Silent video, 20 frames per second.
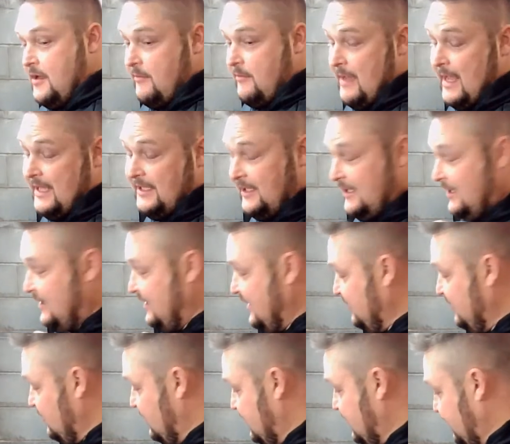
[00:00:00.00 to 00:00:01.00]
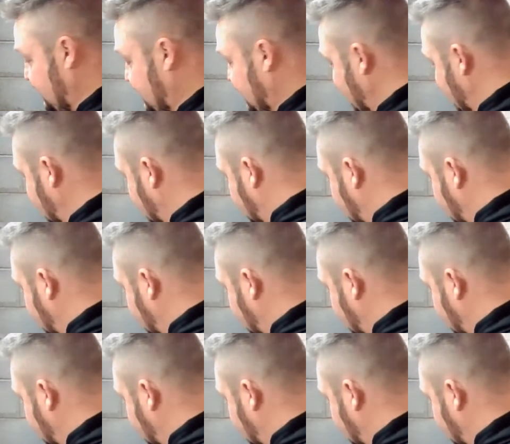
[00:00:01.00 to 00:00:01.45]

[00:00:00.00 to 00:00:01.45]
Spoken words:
Basically, these ones have stayed